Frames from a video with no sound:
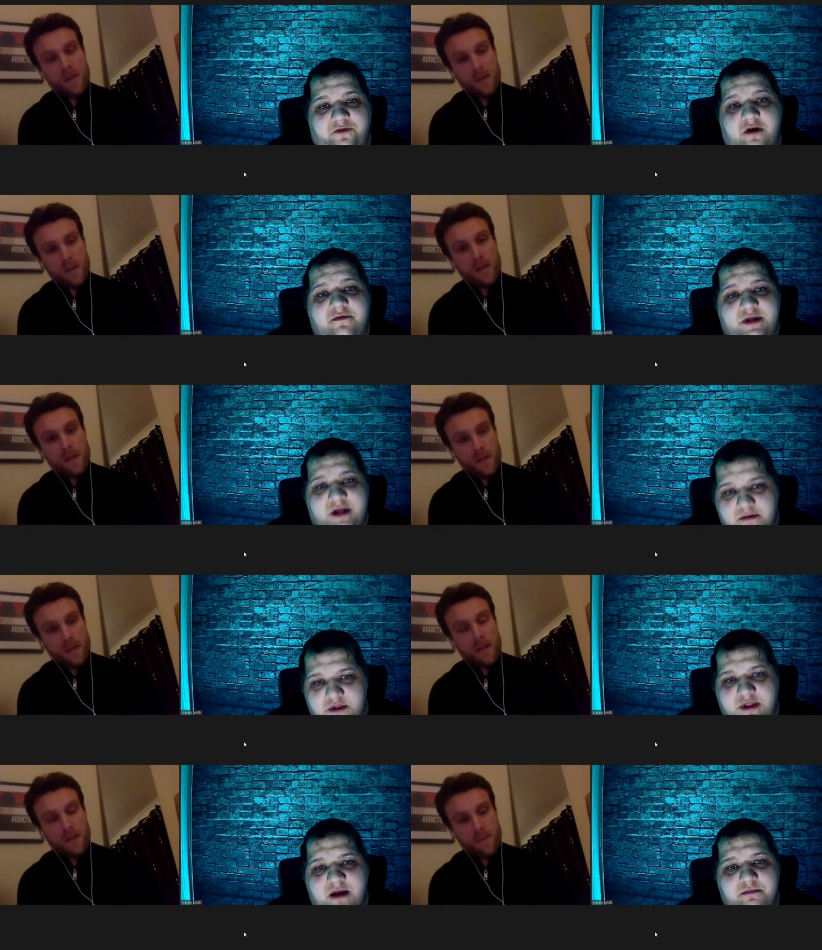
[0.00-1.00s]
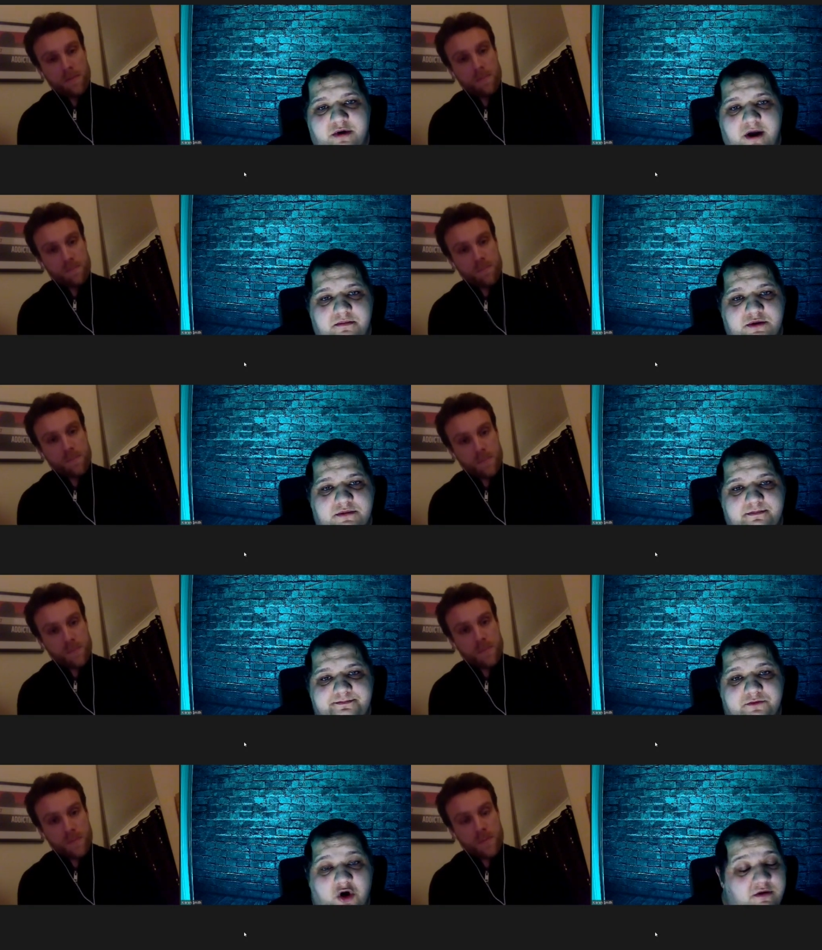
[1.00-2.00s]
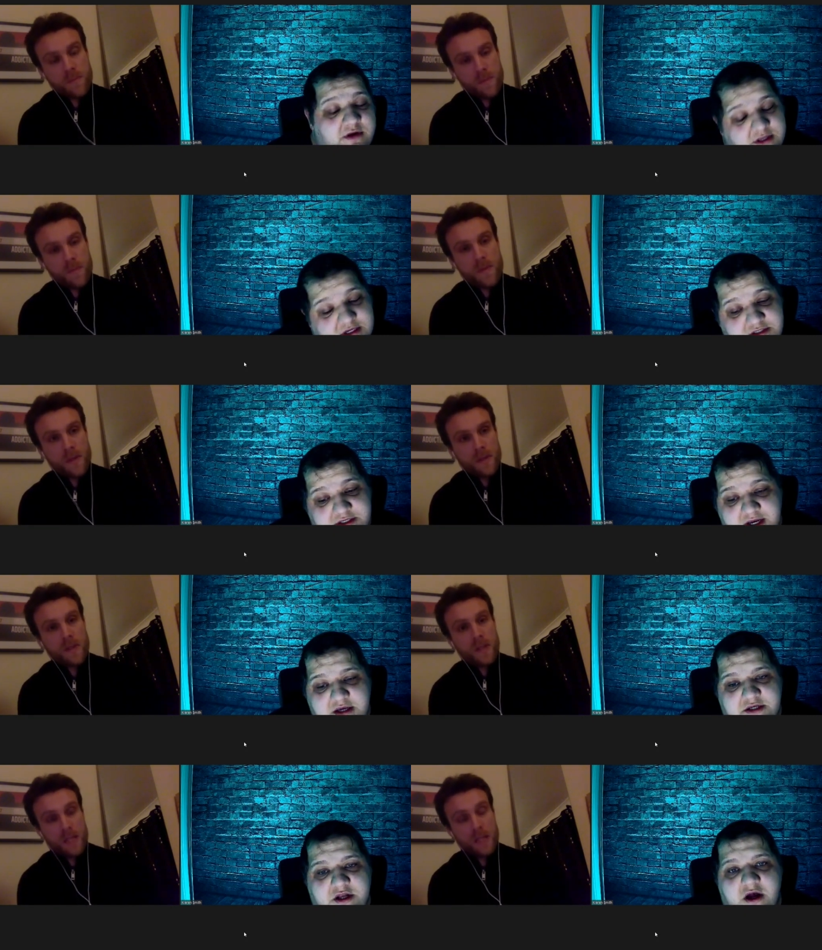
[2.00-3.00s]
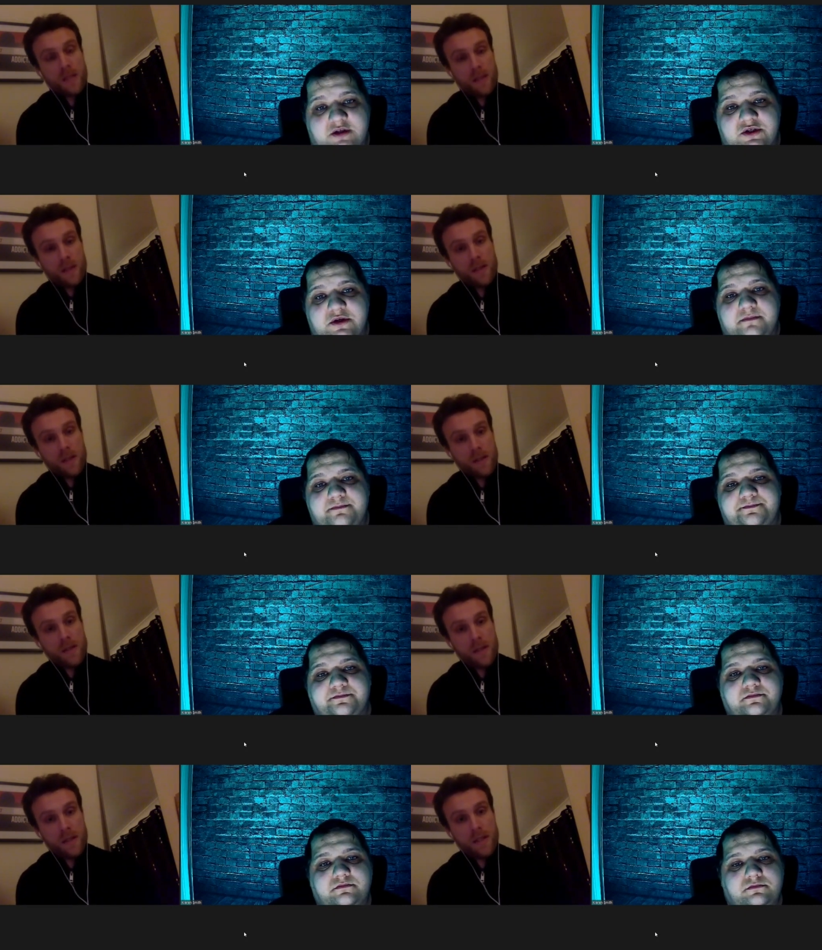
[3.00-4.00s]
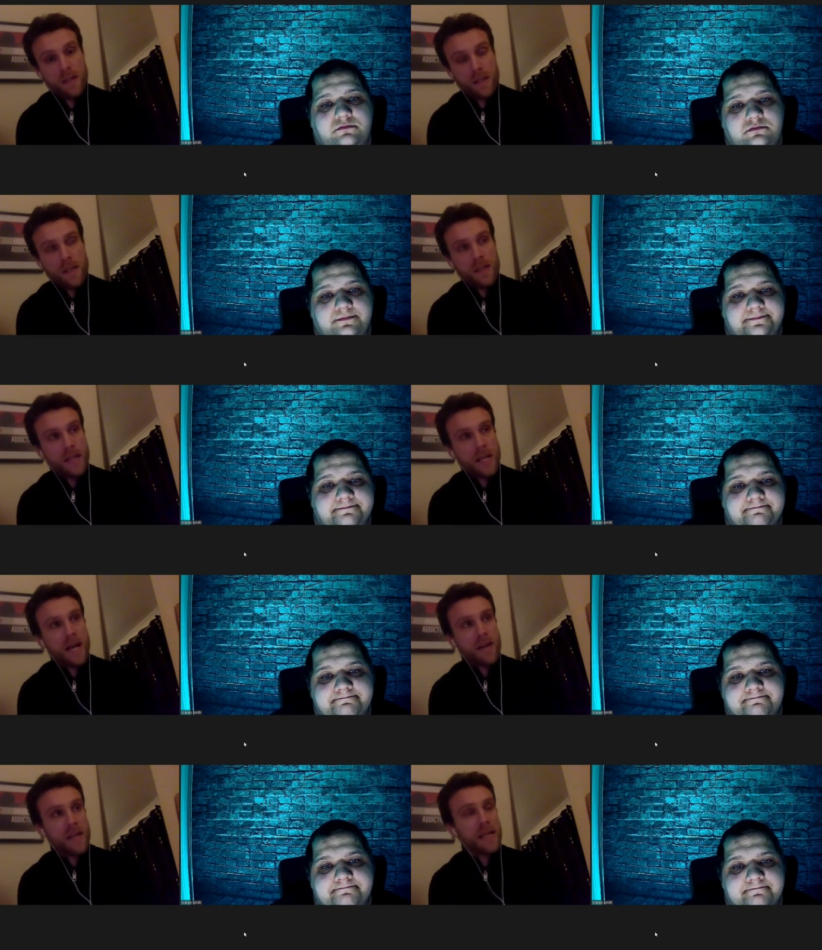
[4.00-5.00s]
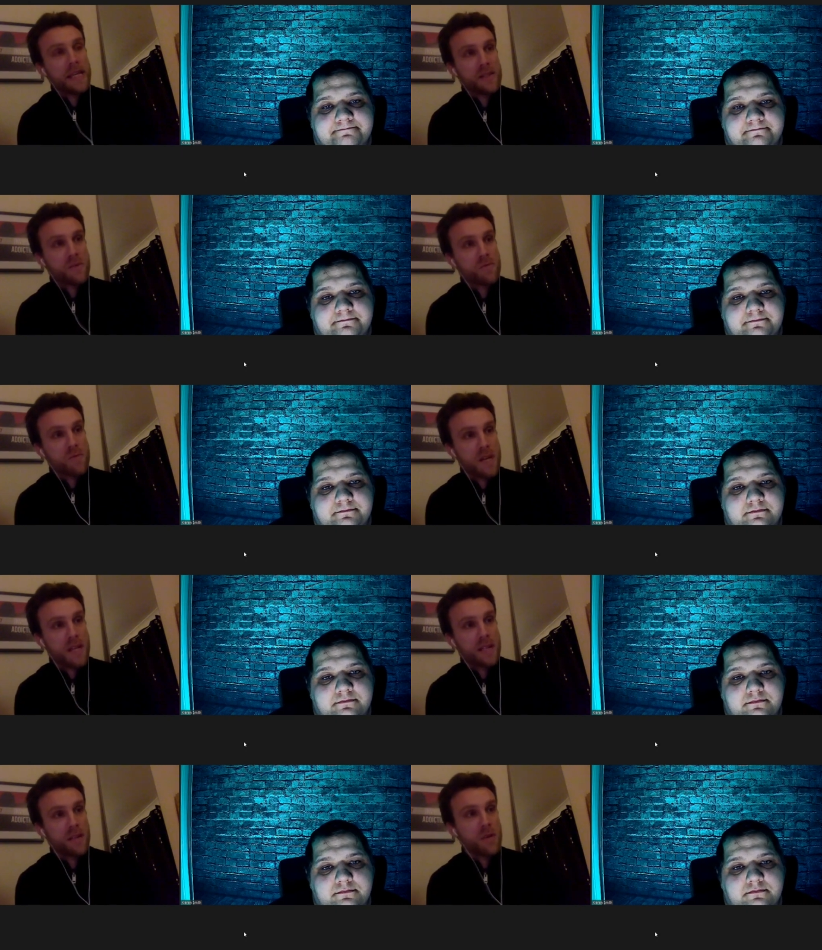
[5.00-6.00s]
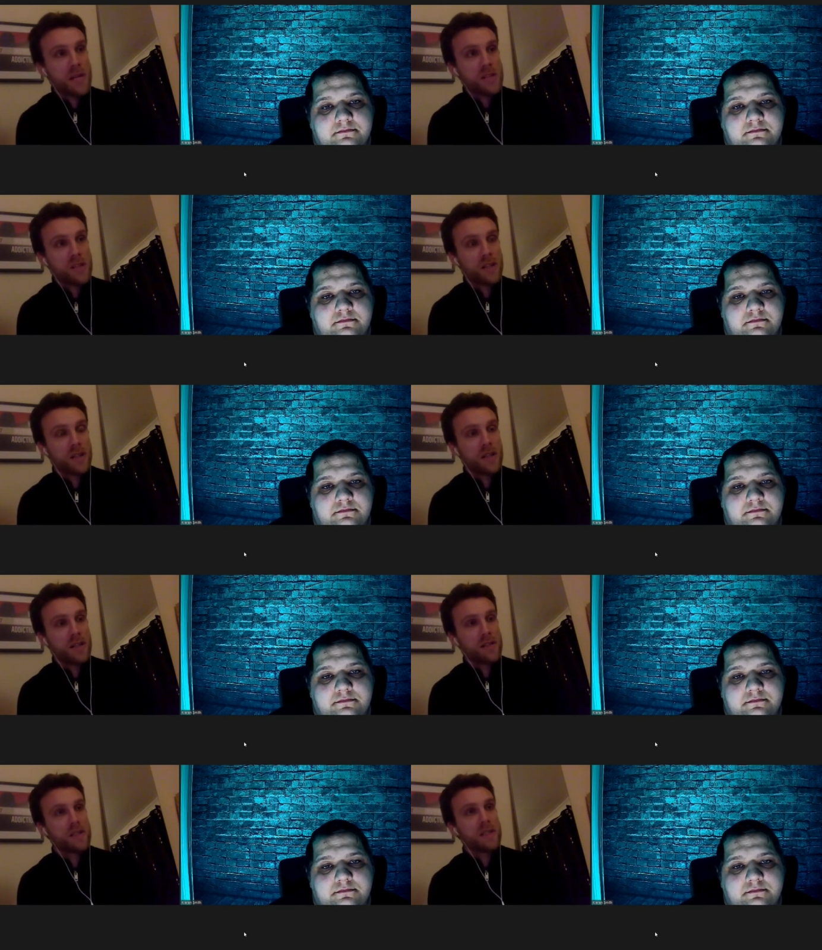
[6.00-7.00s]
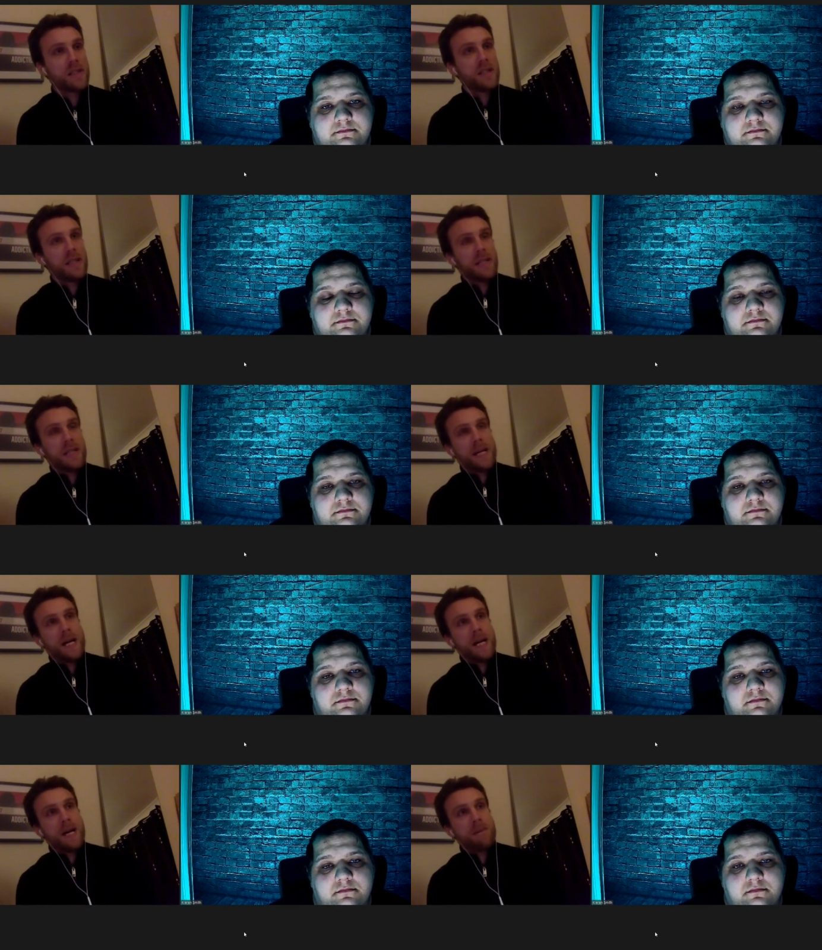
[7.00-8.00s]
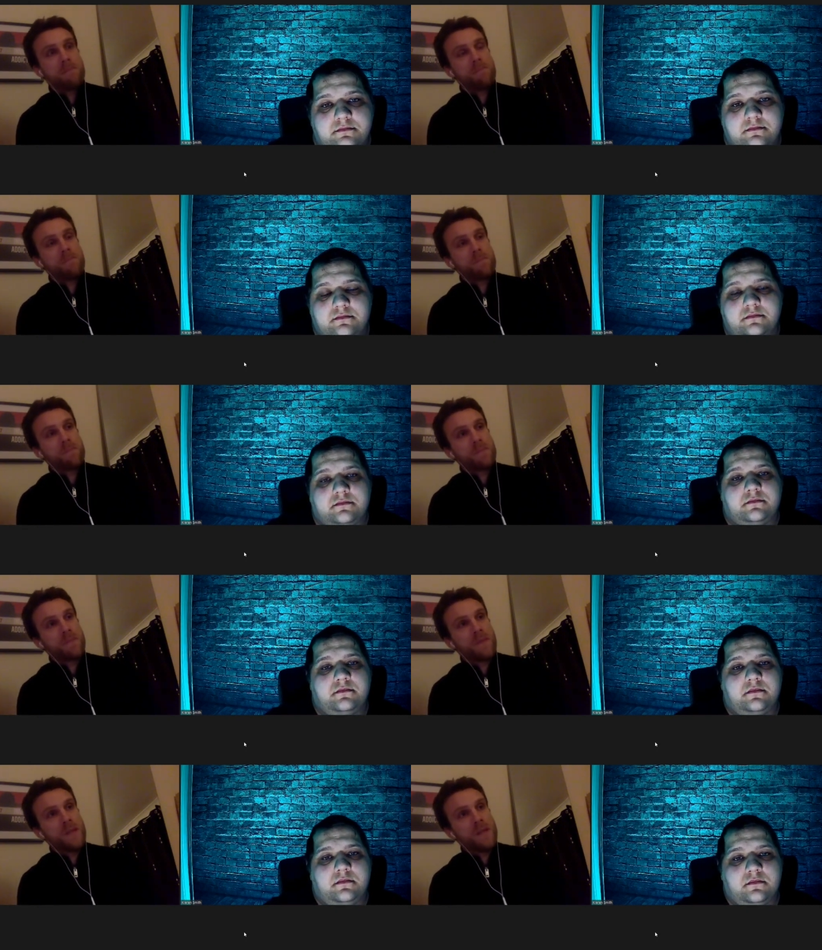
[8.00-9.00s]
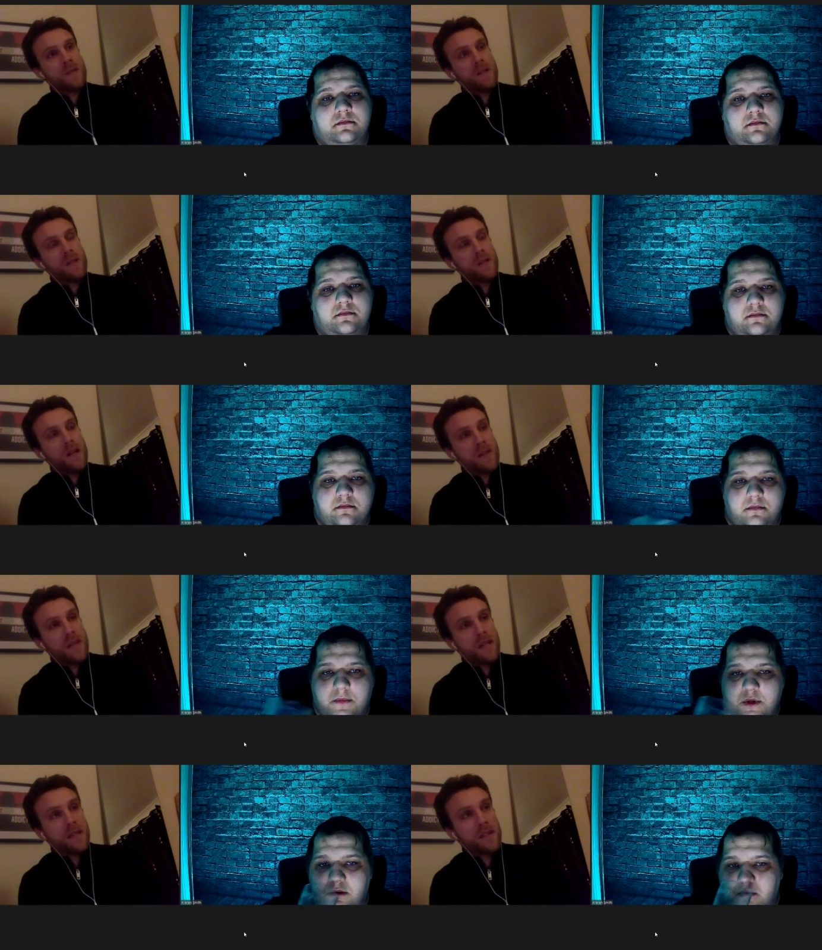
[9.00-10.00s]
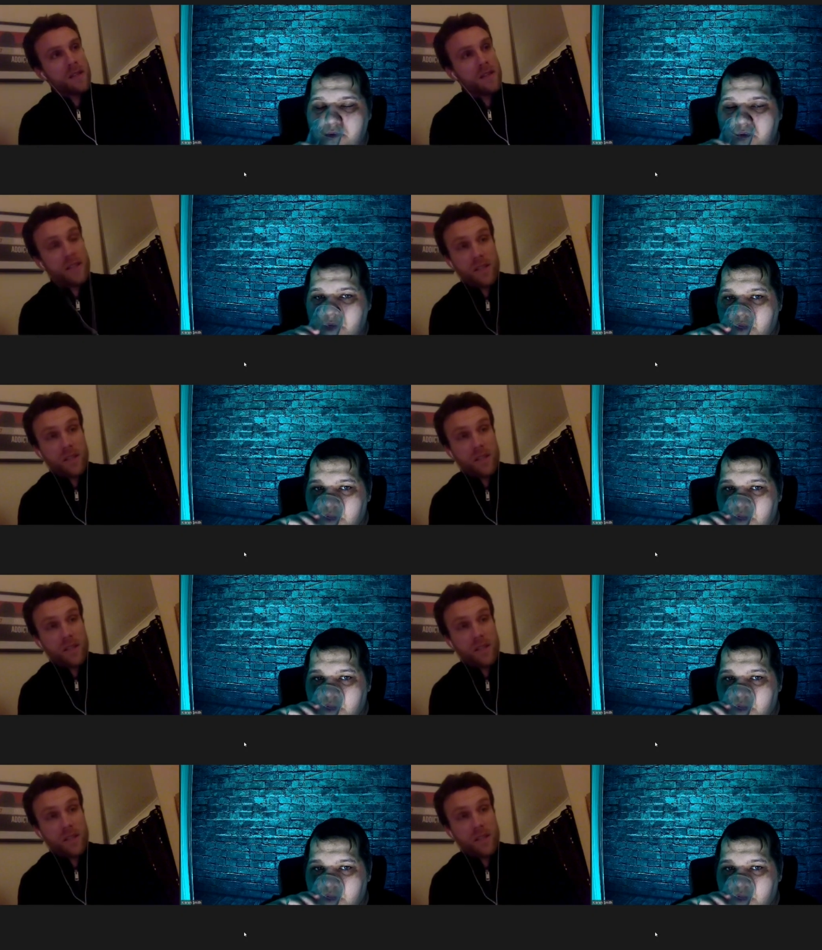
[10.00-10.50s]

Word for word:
Speaker 1: further down the line, perhaps, or at least to get you started?
Speaker 2: Yeah, I think it's a really good question, and um, I think I